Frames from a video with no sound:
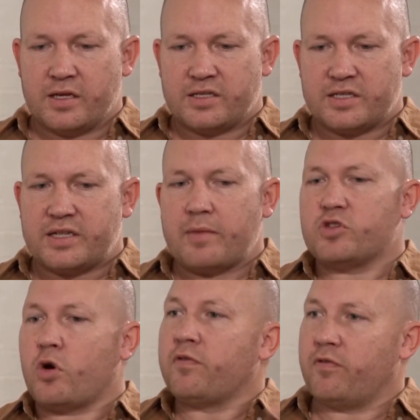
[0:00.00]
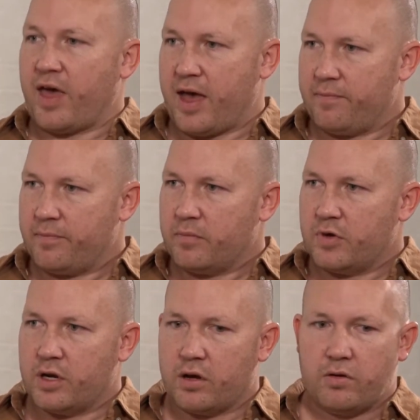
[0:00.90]
stems off of that,
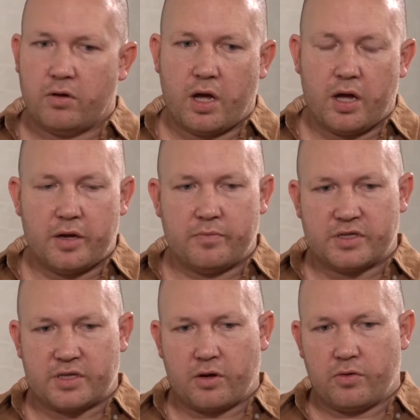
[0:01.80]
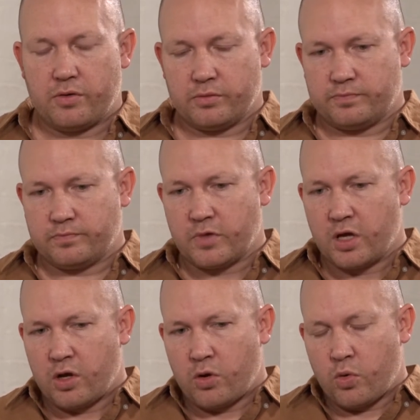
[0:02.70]
so
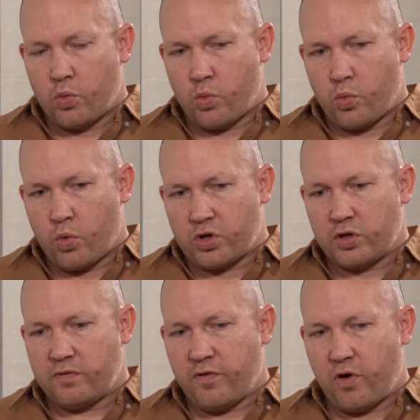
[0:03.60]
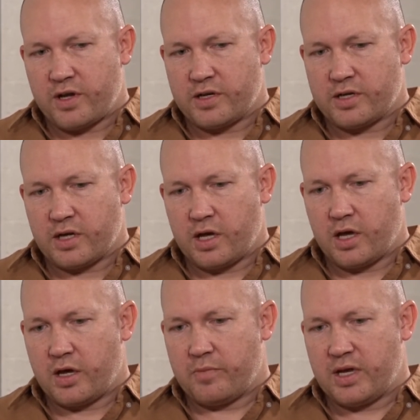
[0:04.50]
what do you find
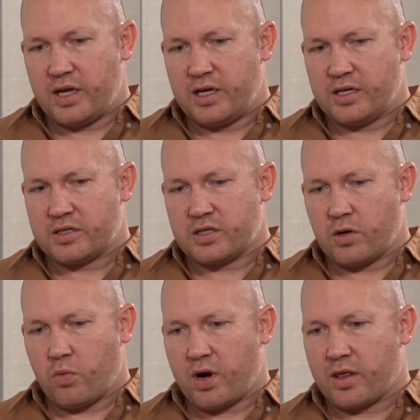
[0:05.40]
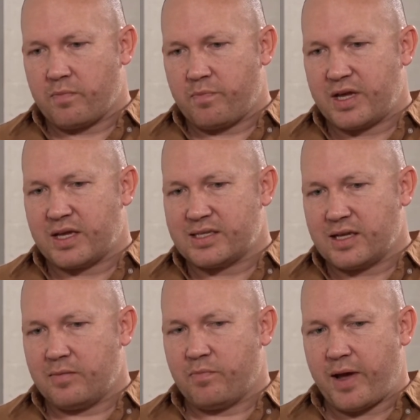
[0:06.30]
is one of the biggest
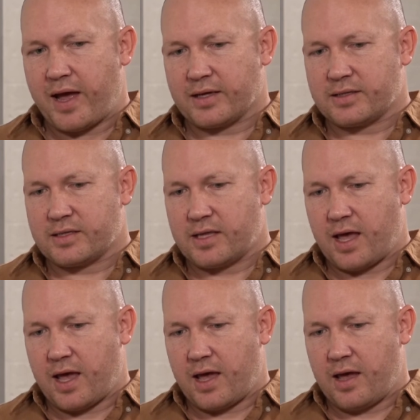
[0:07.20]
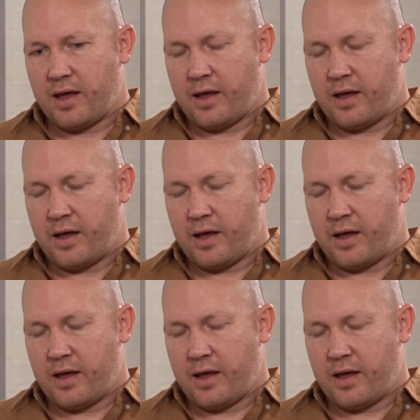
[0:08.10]
impacts that